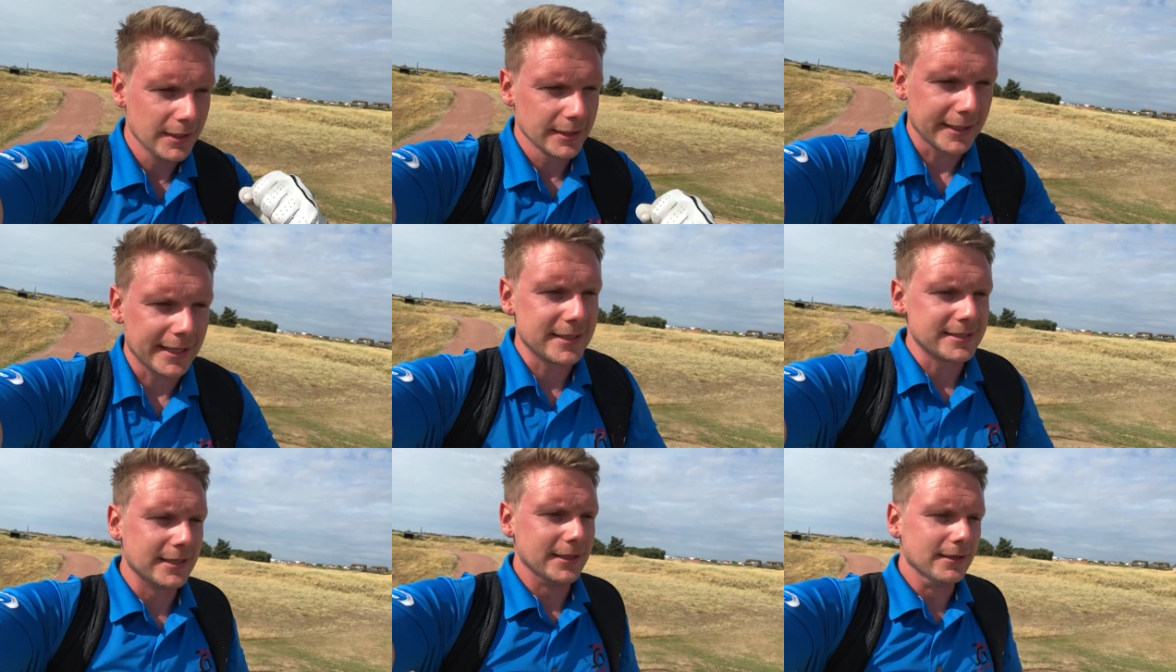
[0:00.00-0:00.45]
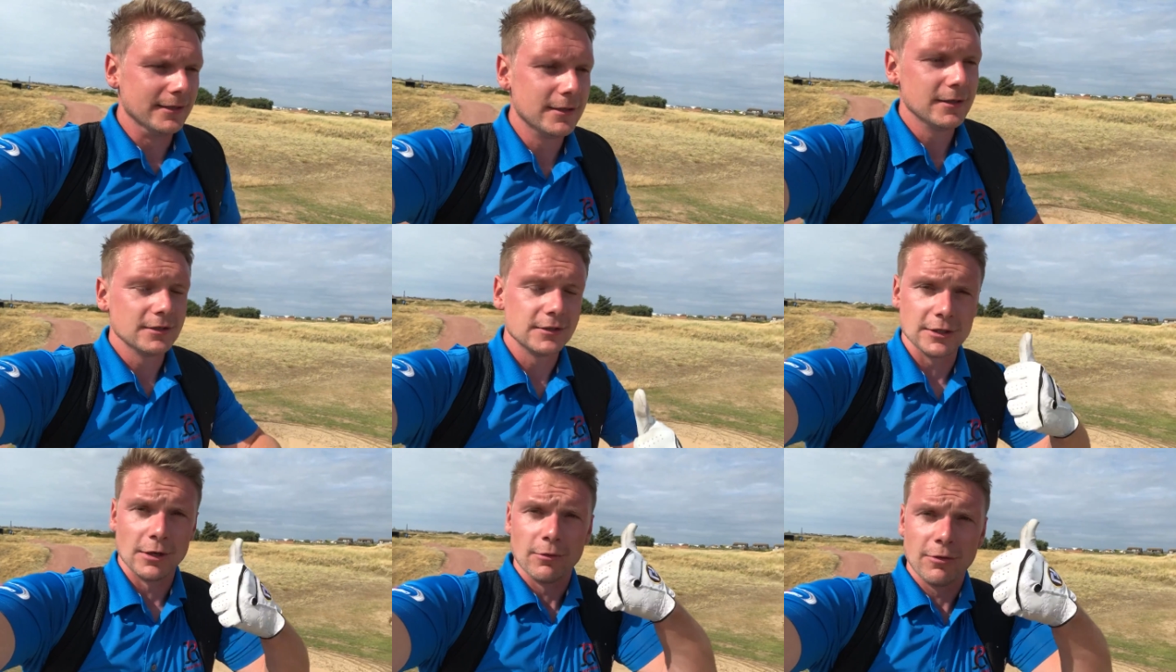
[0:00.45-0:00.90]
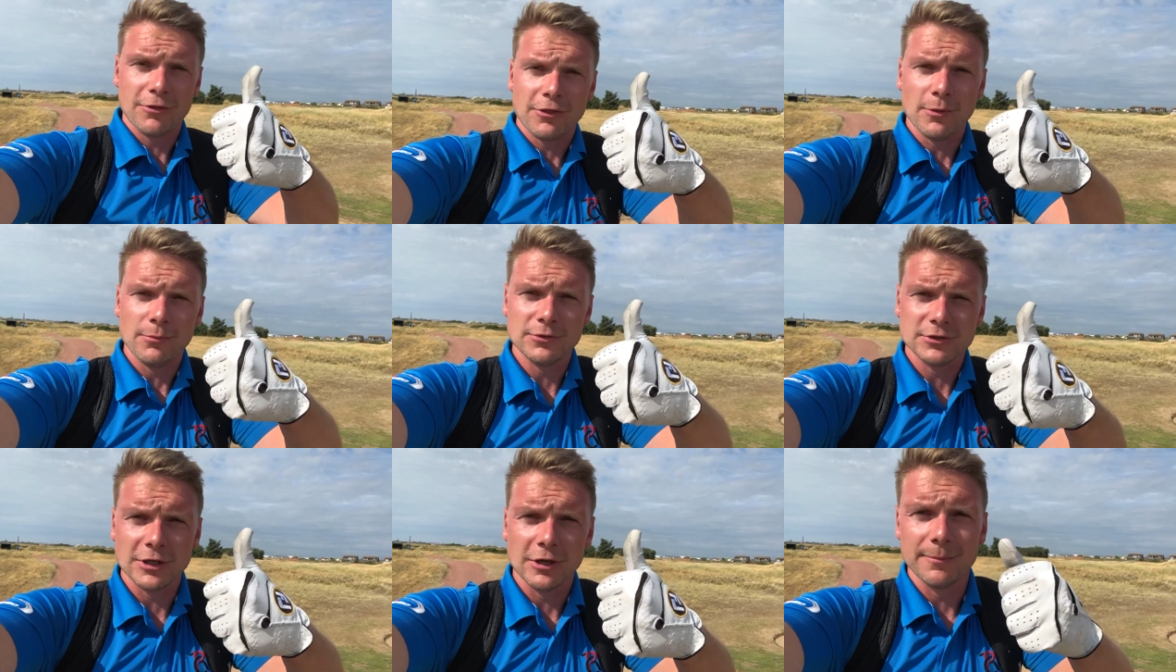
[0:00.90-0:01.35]
Get in. So
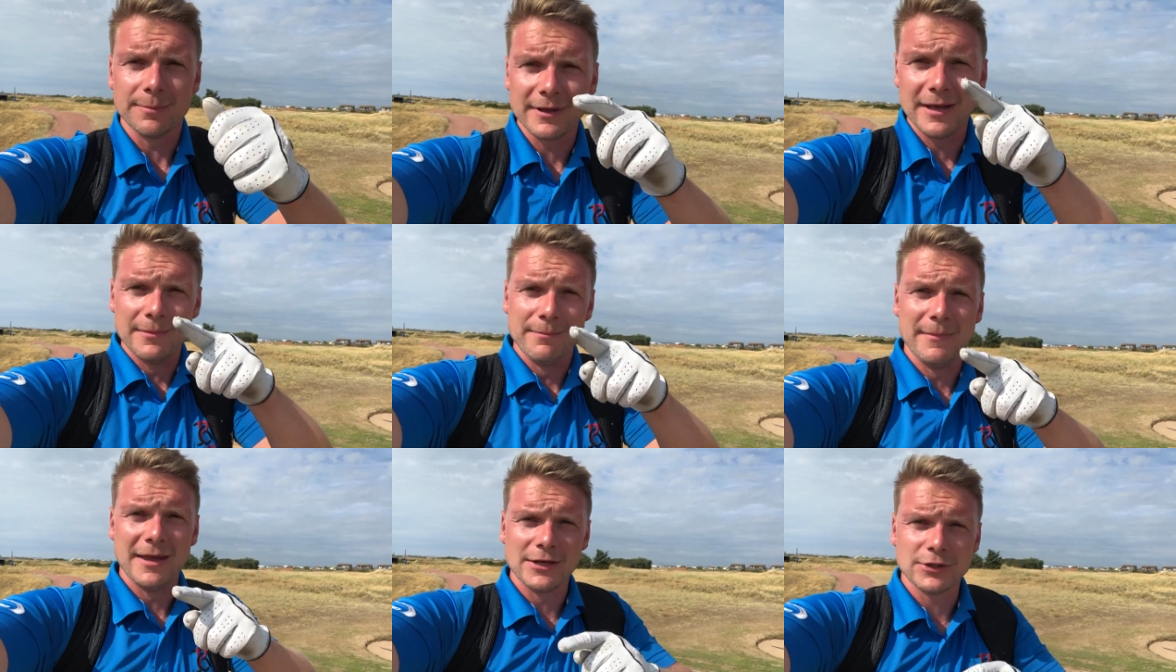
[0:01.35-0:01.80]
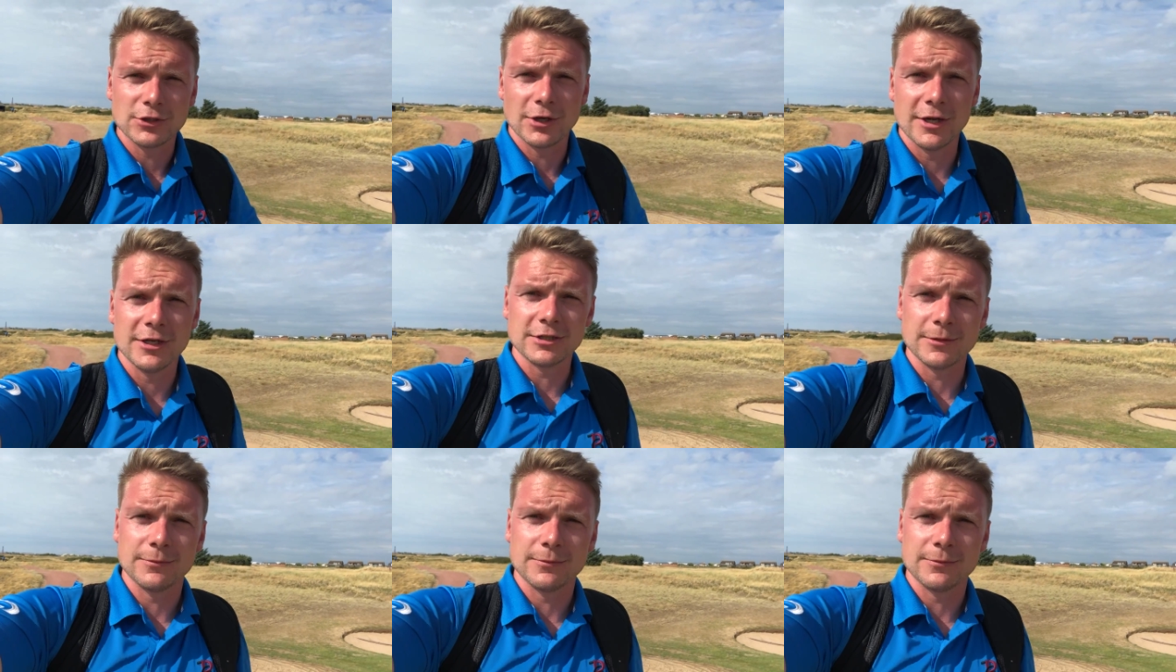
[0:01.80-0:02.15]
thumbs up and make sure you